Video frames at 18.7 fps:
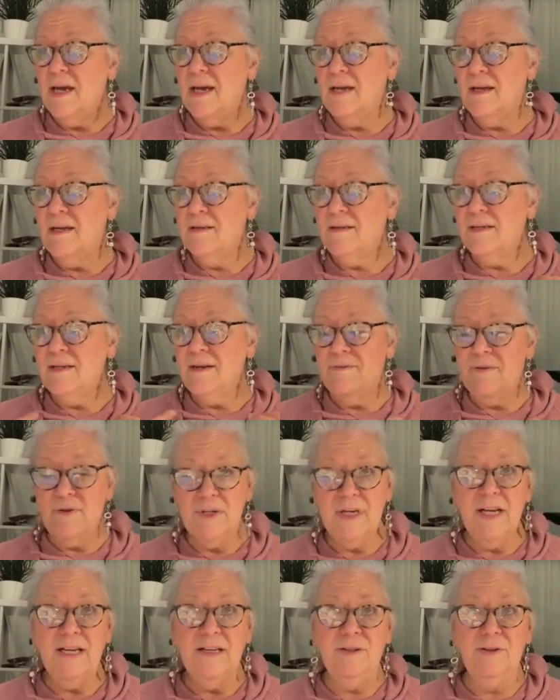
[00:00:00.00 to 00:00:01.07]
and if you
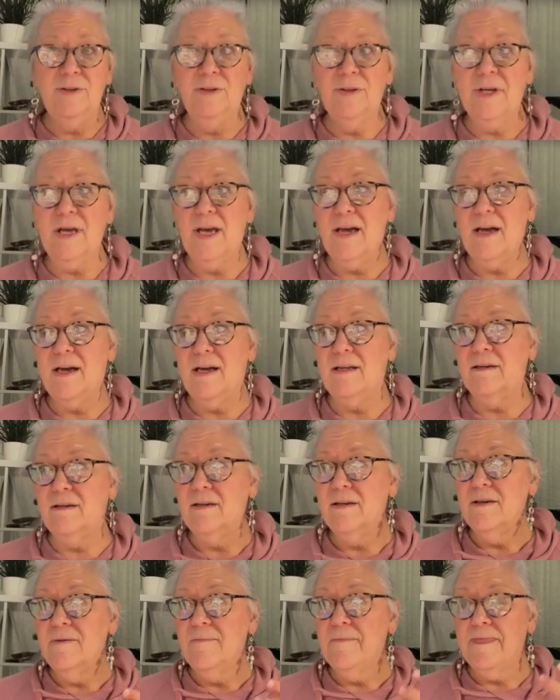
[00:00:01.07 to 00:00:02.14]
take a look at
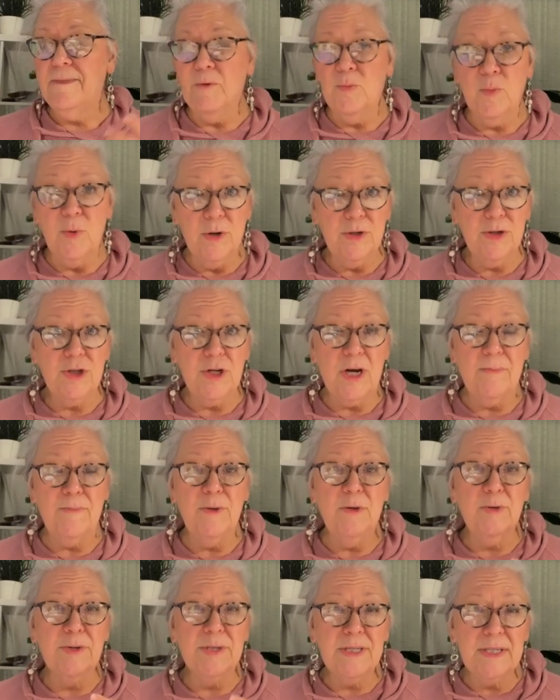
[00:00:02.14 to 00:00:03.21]
the
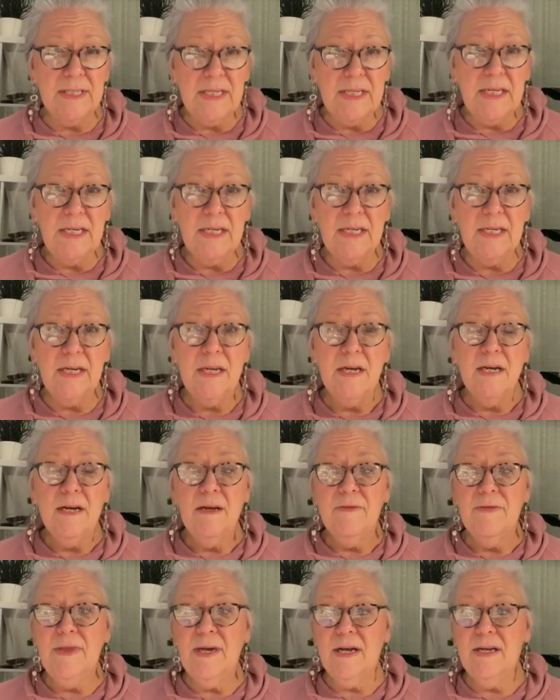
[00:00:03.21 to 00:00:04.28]
workshop, you'll see
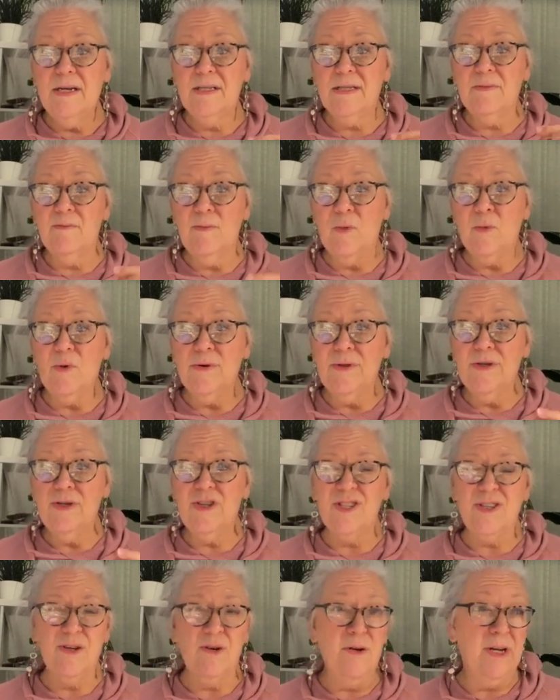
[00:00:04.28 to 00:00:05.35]
that it's more than
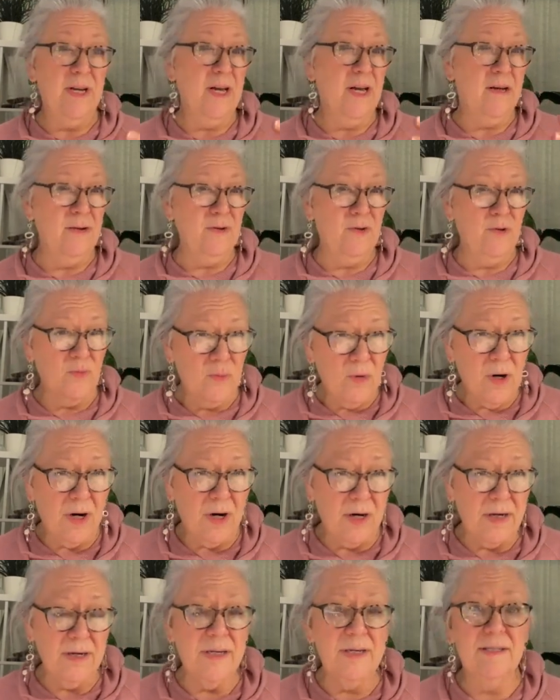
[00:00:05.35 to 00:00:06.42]
just learning how to draw.